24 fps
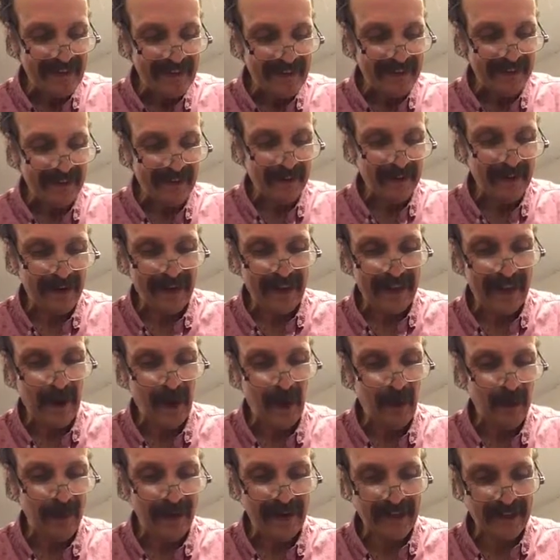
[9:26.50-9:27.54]
you know, we're getting that
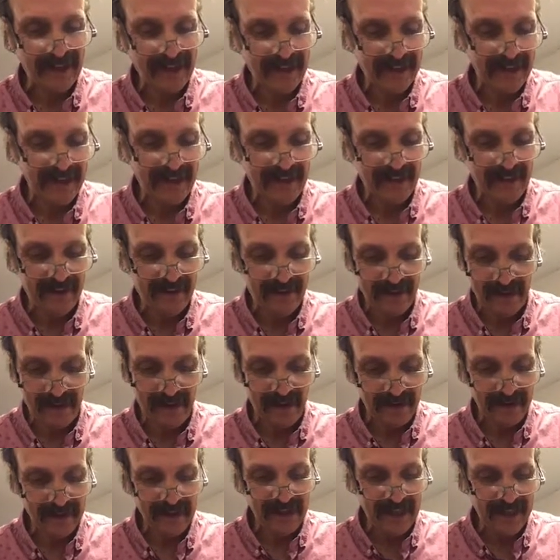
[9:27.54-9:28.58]
all mixed in
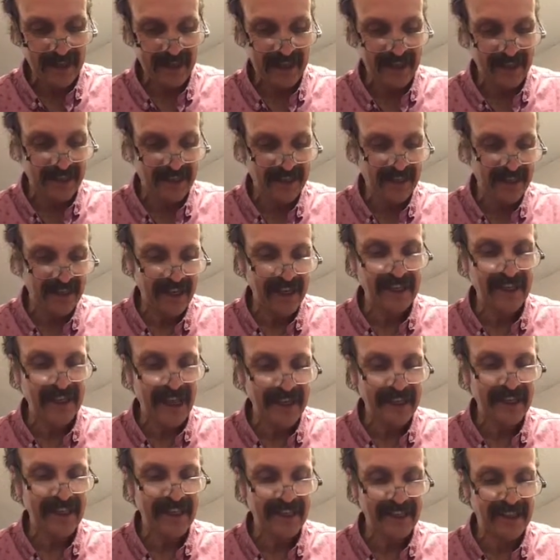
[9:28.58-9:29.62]
there, and it's got the
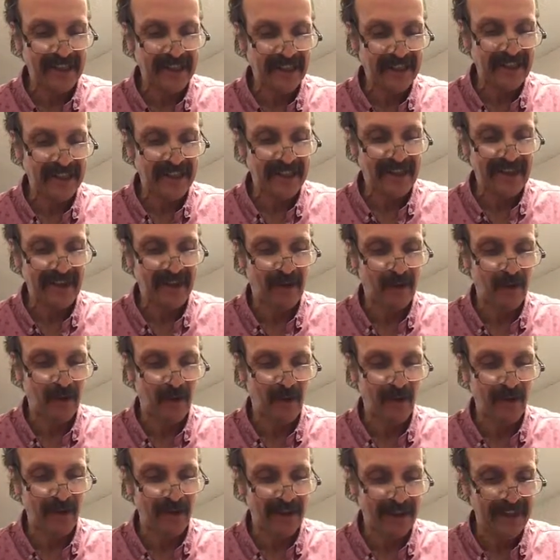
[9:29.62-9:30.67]
consistency of
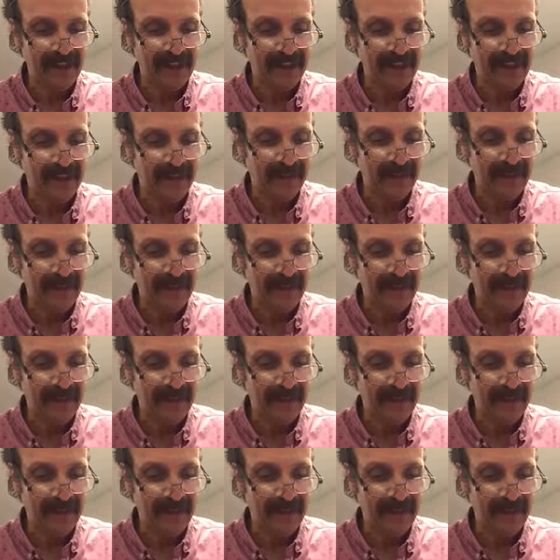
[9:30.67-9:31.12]
gruel. It's